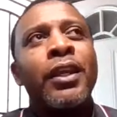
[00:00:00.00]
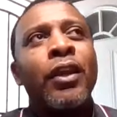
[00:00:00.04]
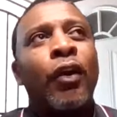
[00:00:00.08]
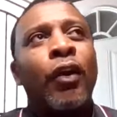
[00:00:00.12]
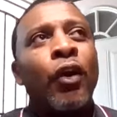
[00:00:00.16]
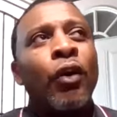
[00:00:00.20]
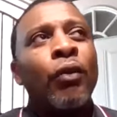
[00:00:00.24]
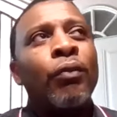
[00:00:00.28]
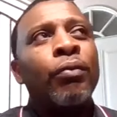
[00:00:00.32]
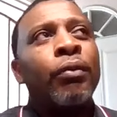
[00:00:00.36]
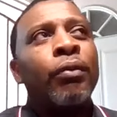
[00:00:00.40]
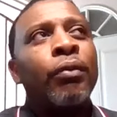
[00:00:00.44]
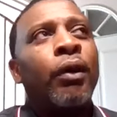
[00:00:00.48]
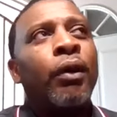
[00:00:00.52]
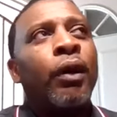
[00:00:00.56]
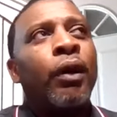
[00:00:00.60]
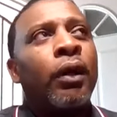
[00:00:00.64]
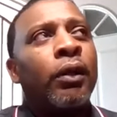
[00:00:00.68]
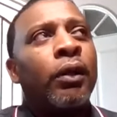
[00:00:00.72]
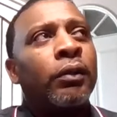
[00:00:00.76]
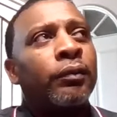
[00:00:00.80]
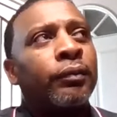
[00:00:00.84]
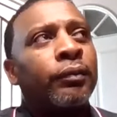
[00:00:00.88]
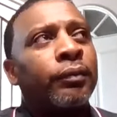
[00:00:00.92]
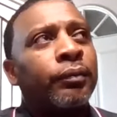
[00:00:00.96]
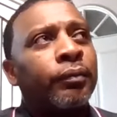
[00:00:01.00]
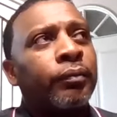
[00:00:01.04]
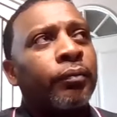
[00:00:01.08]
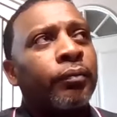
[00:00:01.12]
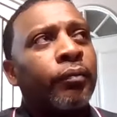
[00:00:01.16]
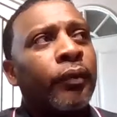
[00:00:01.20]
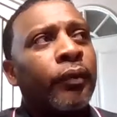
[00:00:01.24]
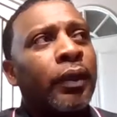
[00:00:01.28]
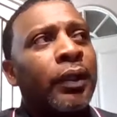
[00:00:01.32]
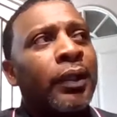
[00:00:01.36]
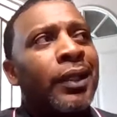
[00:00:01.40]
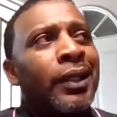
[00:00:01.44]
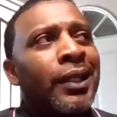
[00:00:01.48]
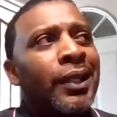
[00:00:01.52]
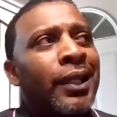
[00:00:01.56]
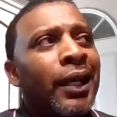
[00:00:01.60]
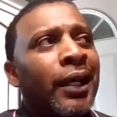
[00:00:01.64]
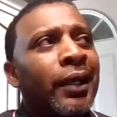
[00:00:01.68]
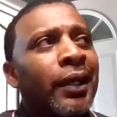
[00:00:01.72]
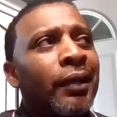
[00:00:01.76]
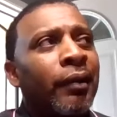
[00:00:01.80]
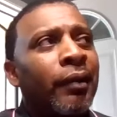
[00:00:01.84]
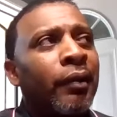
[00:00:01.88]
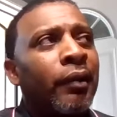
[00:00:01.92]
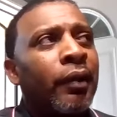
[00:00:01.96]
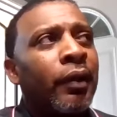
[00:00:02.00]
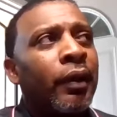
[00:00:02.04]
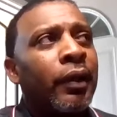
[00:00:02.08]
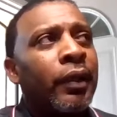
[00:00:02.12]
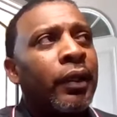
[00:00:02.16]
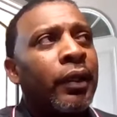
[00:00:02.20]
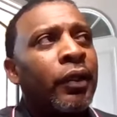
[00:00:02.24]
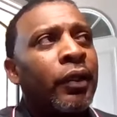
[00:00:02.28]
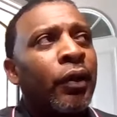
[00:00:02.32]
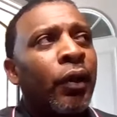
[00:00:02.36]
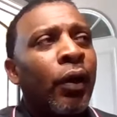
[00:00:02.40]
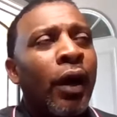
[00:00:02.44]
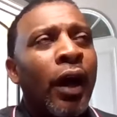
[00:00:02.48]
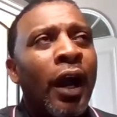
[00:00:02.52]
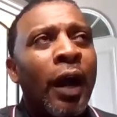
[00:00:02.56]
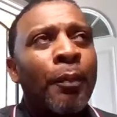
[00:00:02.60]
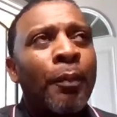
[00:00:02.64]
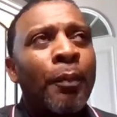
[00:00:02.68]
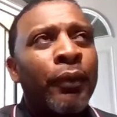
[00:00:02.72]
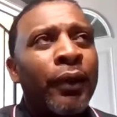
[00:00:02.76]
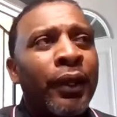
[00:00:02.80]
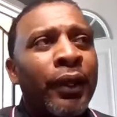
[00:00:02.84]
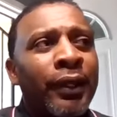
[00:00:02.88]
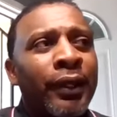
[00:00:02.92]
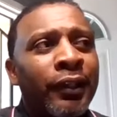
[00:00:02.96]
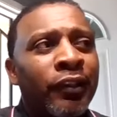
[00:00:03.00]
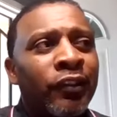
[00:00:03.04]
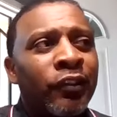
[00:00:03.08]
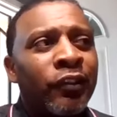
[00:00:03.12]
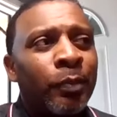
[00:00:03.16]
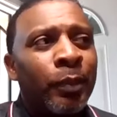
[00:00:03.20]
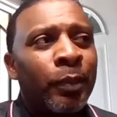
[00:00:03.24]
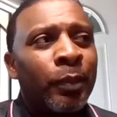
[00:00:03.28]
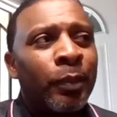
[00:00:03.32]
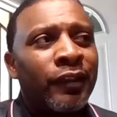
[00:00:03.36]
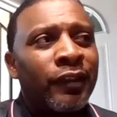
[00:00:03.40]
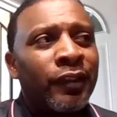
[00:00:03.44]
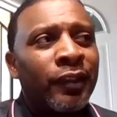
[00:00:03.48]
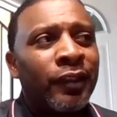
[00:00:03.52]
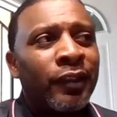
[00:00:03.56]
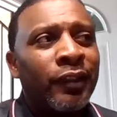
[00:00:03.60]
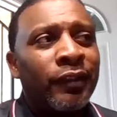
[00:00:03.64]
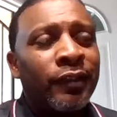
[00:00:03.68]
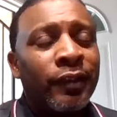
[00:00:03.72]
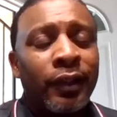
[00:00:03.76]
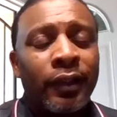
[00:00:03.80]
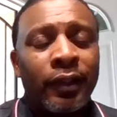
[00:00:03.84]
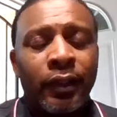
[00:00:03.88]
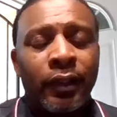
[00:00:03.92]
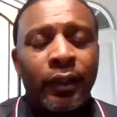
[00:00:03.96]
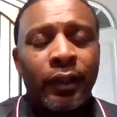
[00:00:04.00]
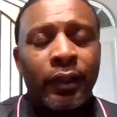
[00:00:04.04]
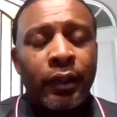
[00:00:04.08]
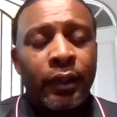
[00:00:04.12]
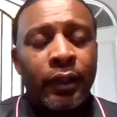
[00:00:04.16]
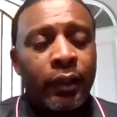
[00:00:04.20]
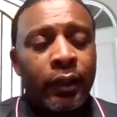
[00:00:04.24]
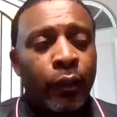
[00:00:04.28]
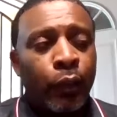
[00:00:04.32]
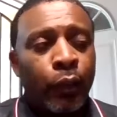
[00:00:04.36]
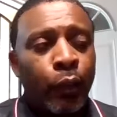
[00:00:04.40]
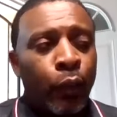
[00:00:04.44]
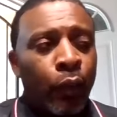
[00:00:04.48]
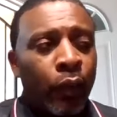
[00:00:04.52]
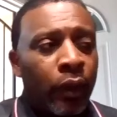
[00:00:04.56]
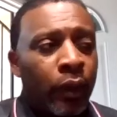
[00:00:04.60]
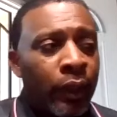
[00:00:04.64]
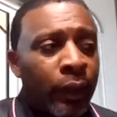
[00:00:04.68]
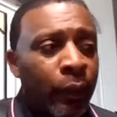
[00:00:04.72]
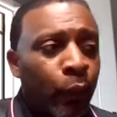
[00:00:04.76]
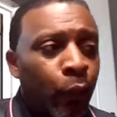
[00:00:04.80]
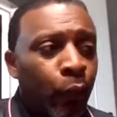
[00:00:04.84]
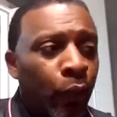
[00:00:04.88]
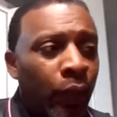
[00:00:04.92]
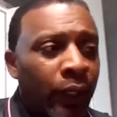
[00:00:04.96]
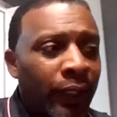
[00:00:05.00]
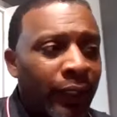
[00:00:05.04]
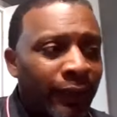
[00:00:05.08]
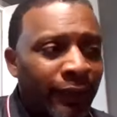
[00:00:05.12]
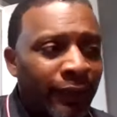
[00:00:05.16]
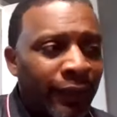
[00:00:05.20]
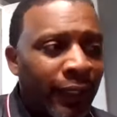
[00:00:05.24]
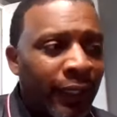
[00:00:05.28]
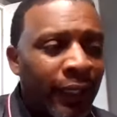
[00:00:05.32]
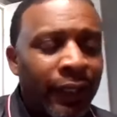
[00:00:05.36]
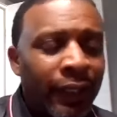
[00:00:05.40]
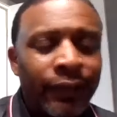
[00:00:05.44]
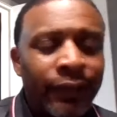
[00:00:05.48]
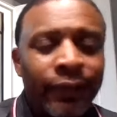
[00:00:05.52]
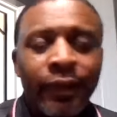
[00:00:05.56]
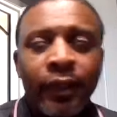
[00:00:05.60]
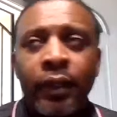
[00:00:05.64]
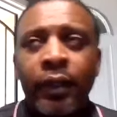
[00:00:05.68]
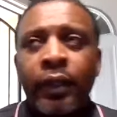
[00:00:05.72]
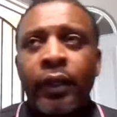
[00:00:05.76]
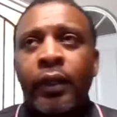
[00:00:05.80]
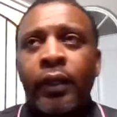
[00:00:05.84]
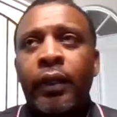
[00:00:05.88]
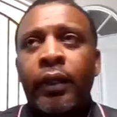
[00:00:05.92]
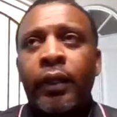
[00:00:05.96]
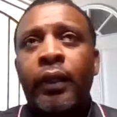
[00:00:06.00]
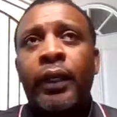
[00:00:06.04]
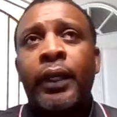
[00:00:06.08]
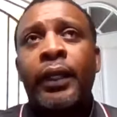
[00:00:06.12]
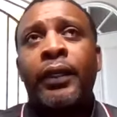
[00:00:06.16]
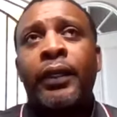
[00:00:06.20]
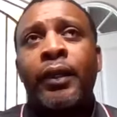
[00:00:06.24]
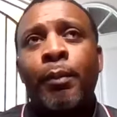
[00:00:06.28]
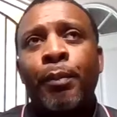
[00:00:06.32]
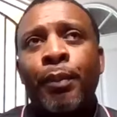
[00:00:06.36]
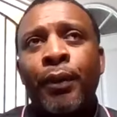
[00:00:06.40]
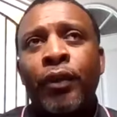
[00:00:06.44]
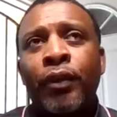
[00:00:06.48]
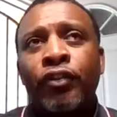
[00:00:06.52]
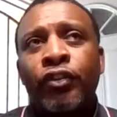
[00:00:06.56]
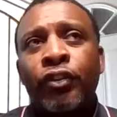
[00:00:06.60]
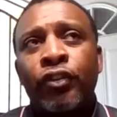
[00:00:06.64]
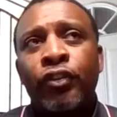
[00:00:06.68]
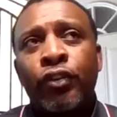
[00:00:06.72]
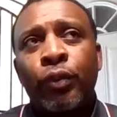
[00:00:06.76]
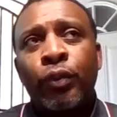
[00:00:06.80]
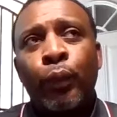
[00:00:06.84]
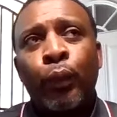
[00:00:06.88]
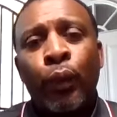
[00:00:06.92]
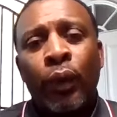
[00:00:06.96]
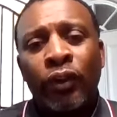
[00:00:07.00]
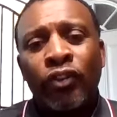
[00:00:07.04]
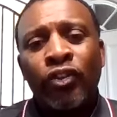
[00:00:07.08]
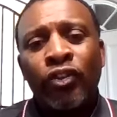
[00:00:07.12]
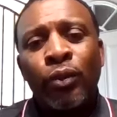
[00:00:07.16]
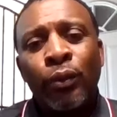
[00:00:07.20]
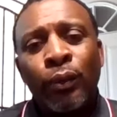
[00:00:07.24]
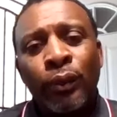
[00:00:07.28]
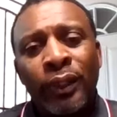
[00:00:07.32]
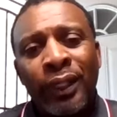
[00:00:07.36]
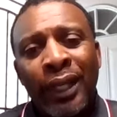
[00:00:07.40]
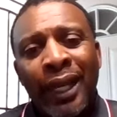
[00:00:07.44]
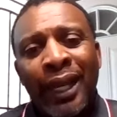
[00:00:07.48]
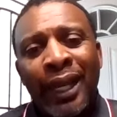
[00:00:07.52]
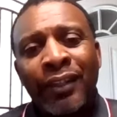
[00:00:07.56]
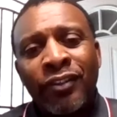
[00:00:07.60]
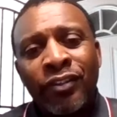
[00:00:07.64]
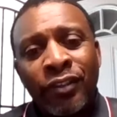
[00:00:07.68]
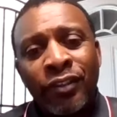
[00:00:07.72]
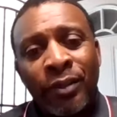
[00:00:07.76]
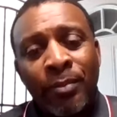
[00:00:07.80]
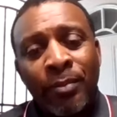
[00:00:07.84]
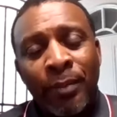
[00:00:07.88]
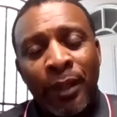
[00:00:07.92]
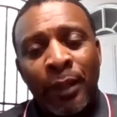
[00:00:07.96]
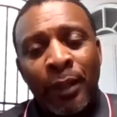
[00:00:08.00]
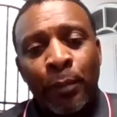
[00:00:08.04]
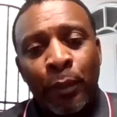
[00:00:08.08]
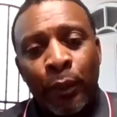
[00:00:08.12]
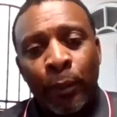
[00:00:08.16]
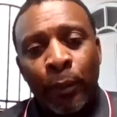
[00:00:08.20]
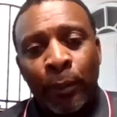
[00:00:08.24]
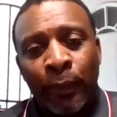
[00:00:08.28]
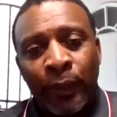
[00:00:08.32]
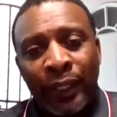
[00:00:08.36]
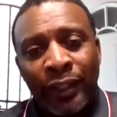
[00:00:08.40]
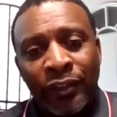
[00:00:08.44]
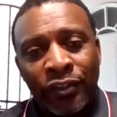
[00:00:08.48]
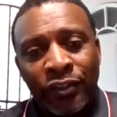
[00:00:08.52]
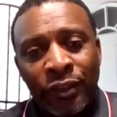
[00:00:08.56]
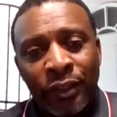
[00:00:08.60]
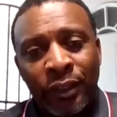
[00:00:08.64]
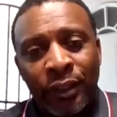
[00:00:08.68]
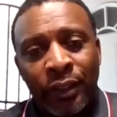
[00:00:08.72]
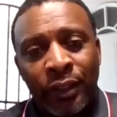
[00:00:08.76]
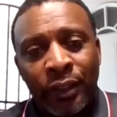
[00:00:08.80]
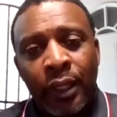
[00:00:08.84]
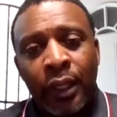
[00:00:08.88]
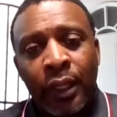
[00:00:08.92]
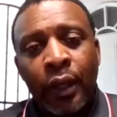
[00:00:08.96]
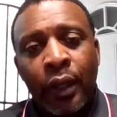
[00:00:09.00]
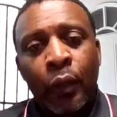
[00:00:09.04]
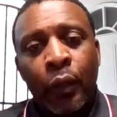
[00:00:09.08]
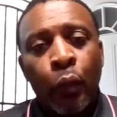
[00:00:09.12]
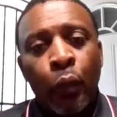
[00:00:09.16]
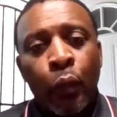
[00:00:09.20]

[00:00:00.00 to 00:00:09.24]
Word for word: the overall, you know, operating expenses and what it takes in comparison to what you would actually make per patient.